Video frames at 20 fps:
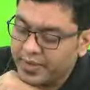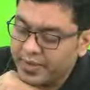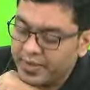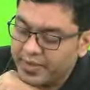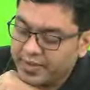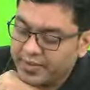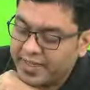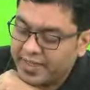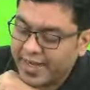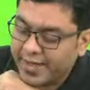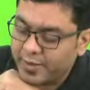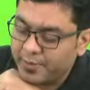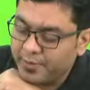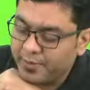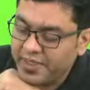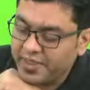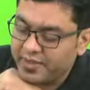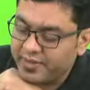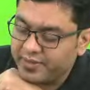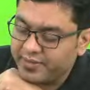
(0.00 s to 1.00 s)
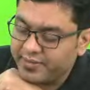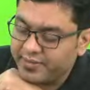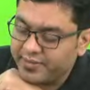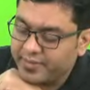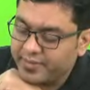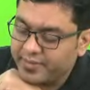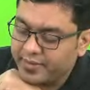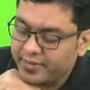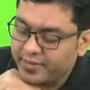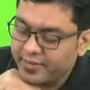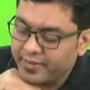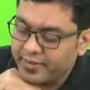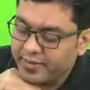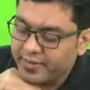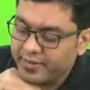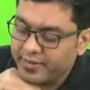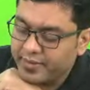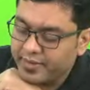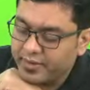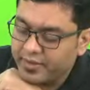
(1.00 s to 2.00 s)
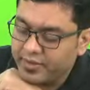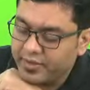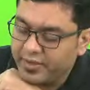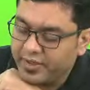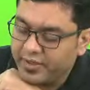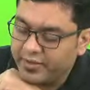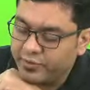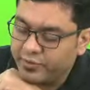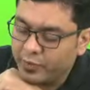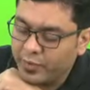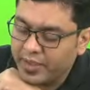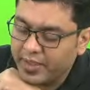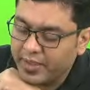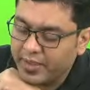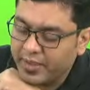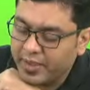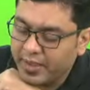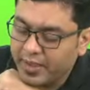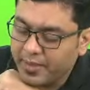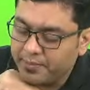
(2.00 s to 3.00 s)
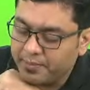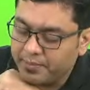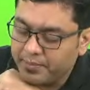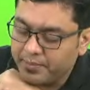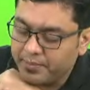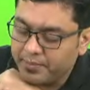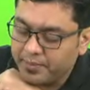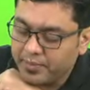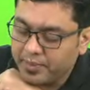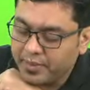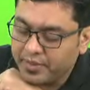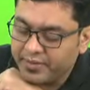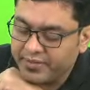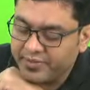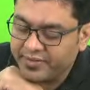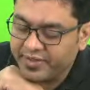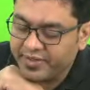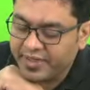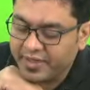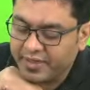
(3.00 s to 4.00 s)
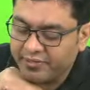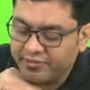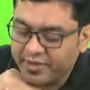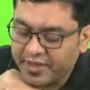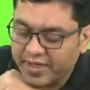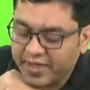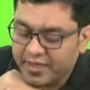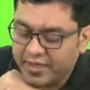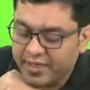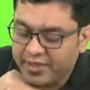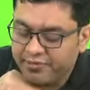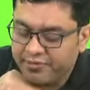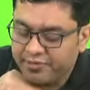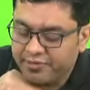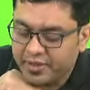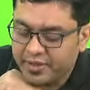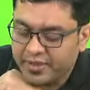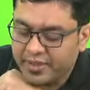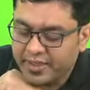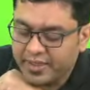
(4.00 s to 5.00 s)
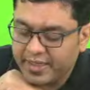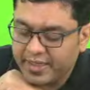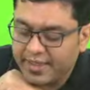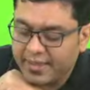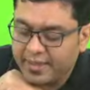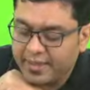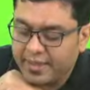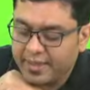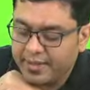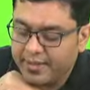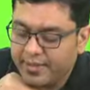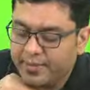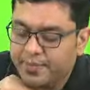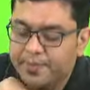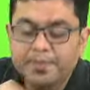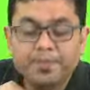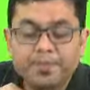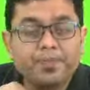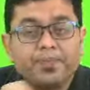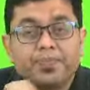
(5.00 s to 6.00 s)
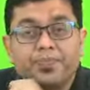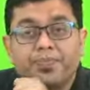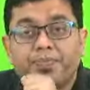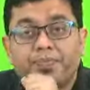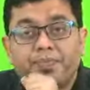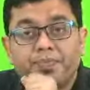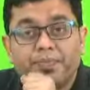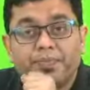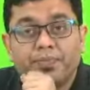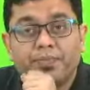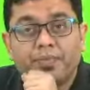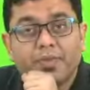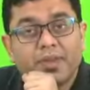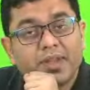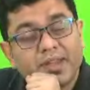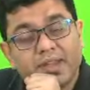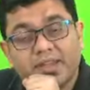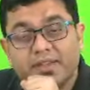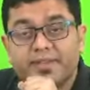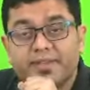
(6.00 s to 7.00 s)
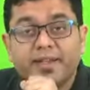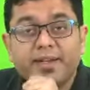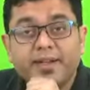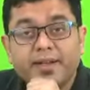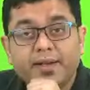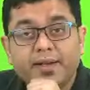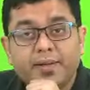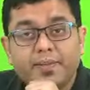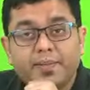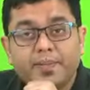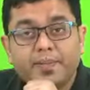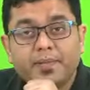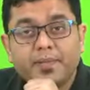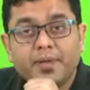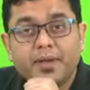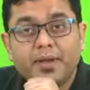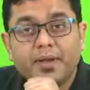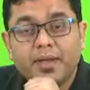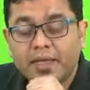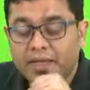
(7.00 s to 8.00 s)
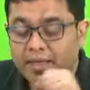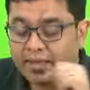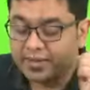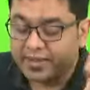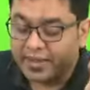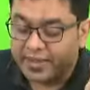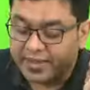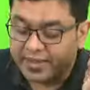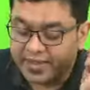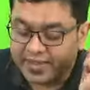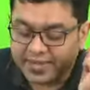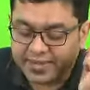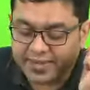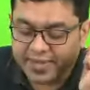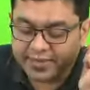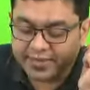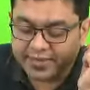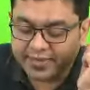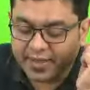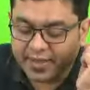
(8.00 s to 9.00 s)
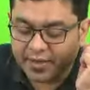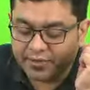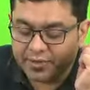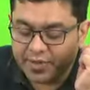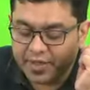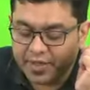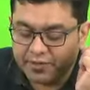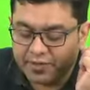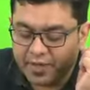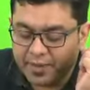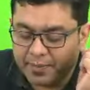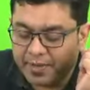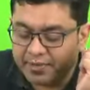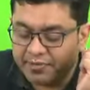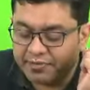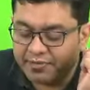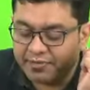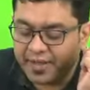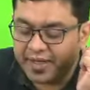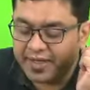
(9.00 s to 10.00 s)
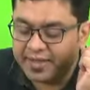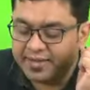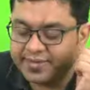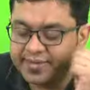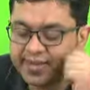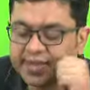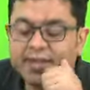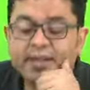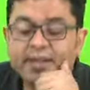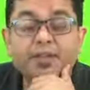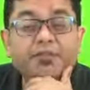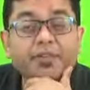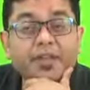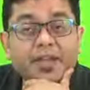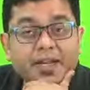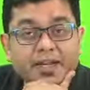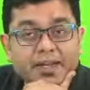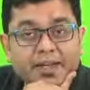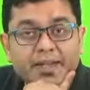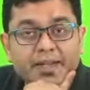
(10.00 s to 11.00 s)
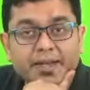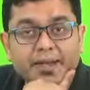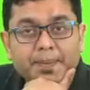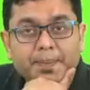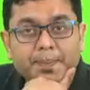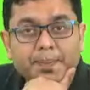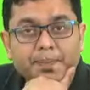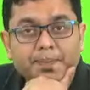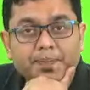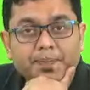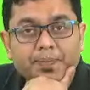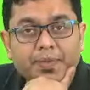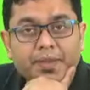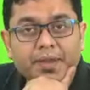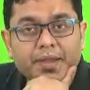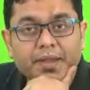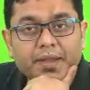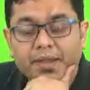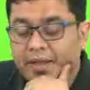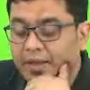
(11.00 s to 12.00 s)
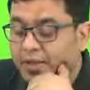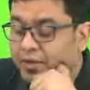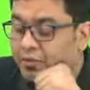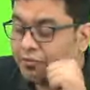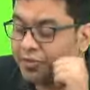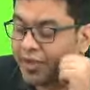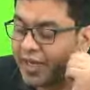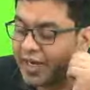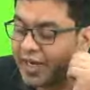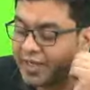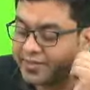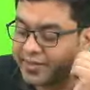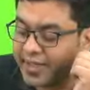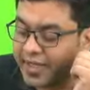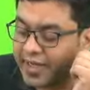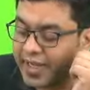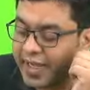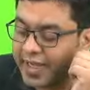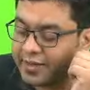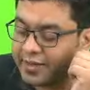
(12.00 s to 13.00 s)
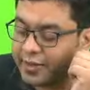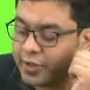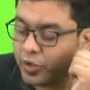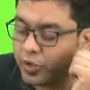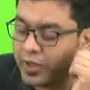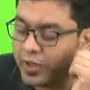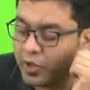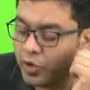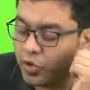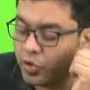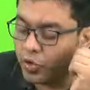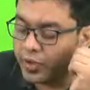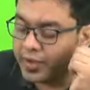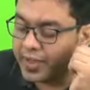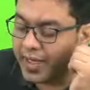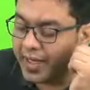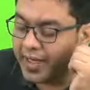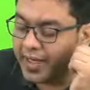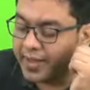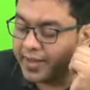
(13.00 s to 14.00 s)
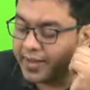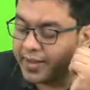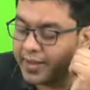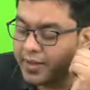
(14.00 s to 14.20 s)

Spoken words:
that means this will come significantly further inland, isn't it? The distance covered will be very significant here. Whereas again, during low tide,